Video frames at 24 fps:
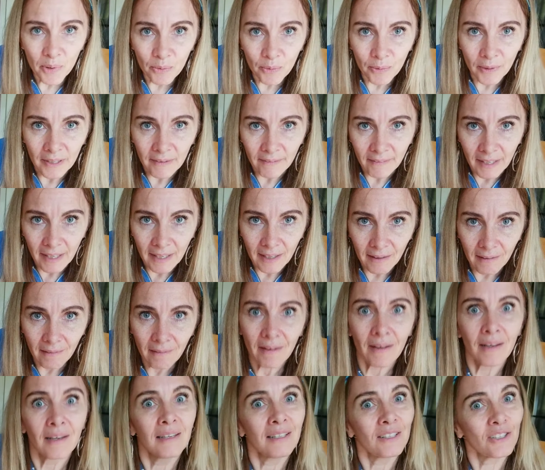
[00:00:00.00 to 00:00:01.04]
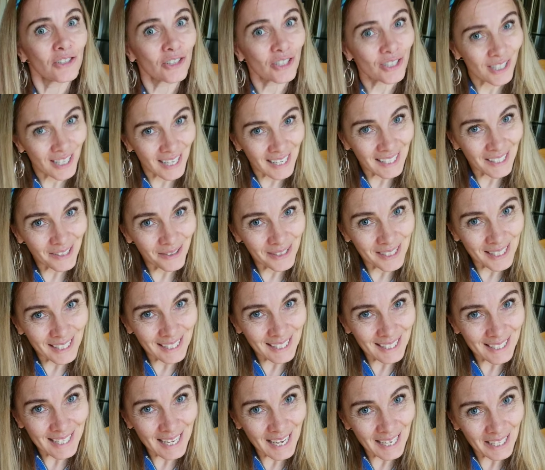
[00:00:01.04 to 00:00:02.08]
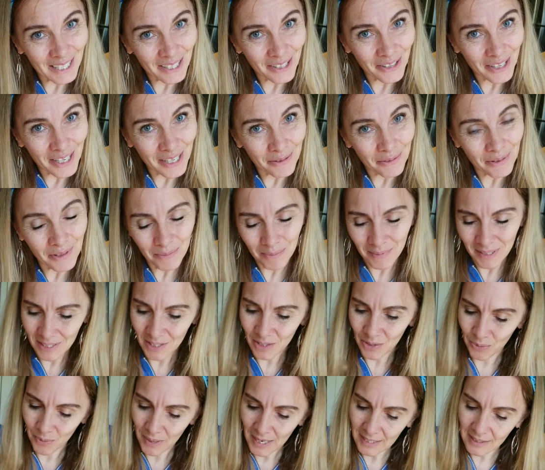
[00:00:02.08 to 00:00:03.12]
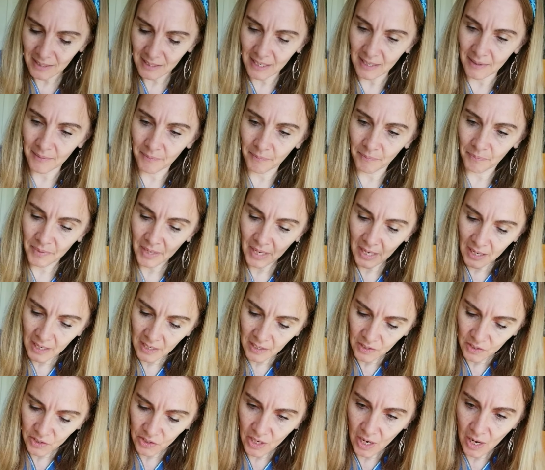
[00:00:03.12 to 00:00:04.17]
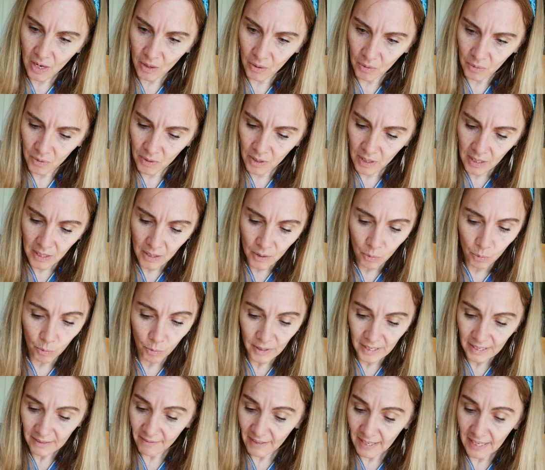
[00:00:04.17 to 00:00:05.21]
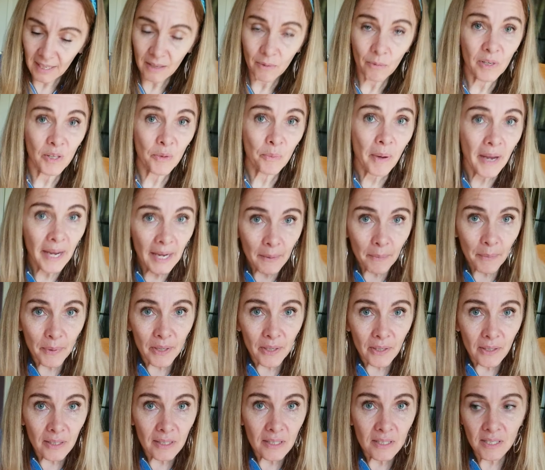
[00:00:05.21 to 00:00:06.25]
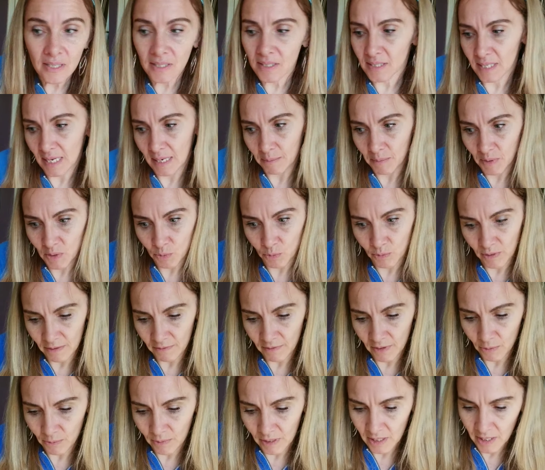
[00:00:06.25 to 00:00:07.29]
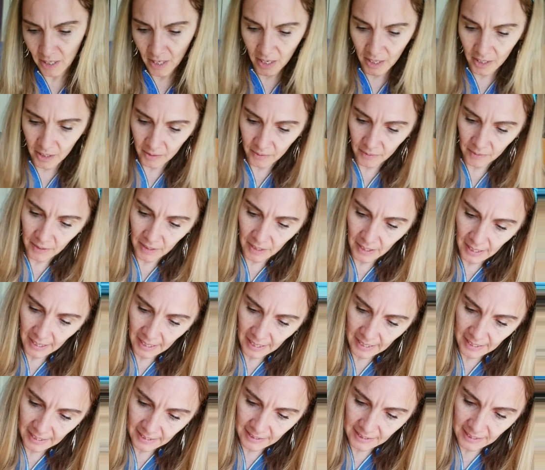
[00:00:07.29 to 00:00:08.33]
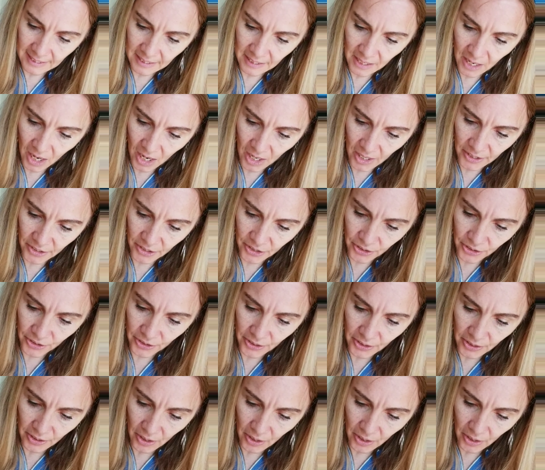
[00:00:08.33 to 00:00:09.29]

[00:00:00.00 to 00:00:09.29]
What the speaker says: weaving, just like you did in 2nd grade with Mr. Watson. So, weaving with paper is the same as weaving with yarn. It is an under,